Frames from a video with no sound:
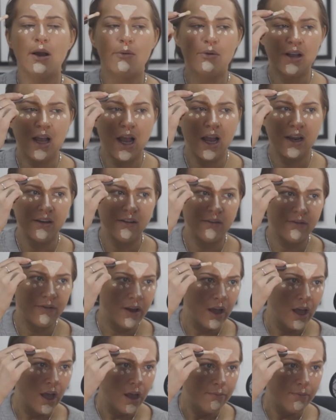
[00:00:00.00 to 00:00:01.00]
I would kind
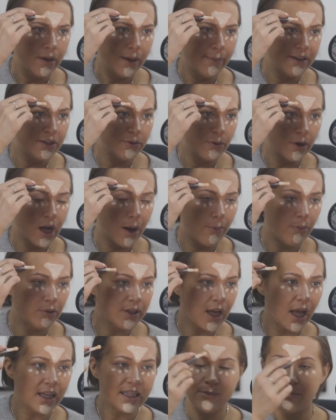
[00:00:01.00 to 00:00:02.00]
of maybe do a couple
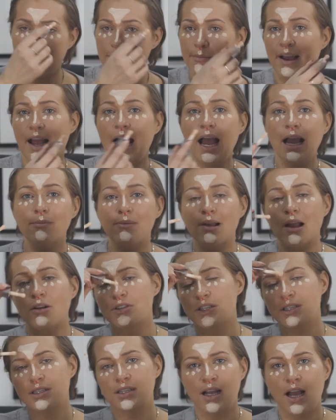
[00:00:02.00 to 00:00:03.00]
dots above my eyebrow
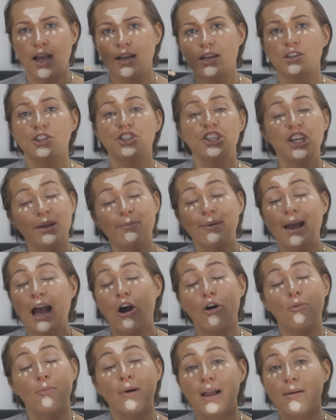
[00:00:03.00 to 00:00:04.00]
just to kind of shape
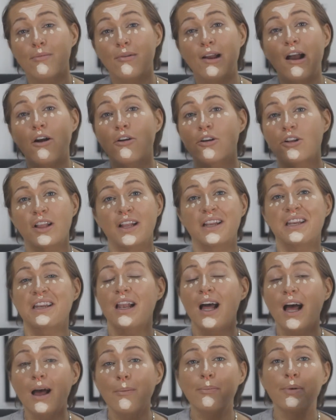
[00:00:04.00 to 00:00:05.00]
out my brow and clean
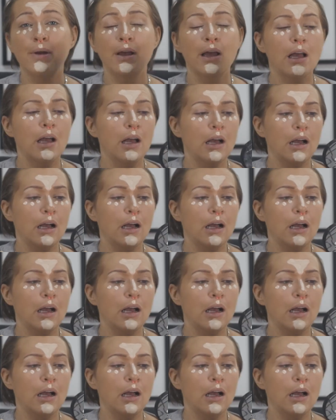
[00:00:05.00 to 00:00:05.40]
it up.